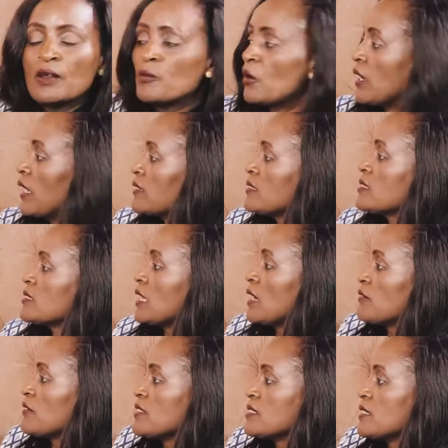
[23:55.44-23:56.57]
the Mulattis
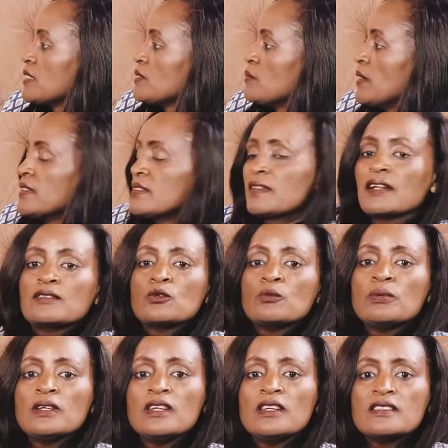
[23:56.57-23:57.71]
love this statement, that to
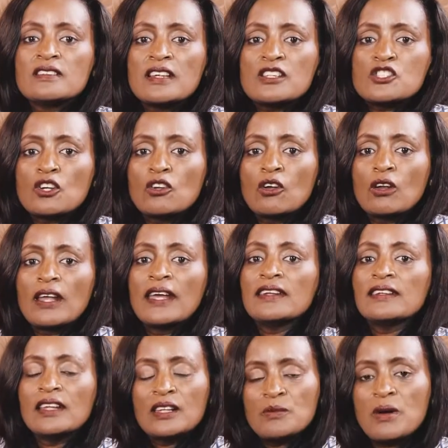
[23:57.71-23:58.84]
be intentional
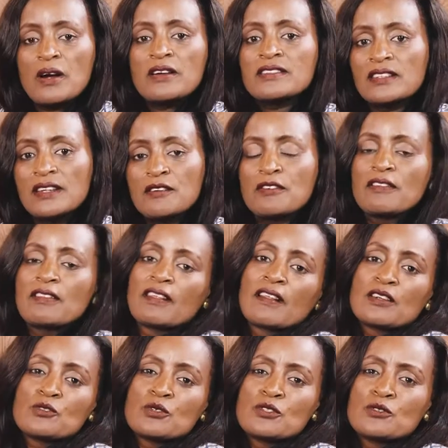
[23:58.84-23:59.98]
and deliberate in everything
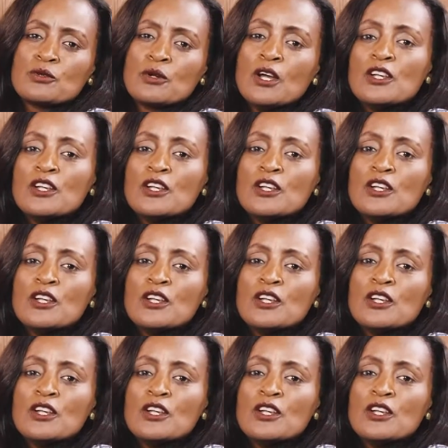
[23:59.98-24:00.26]
that we do.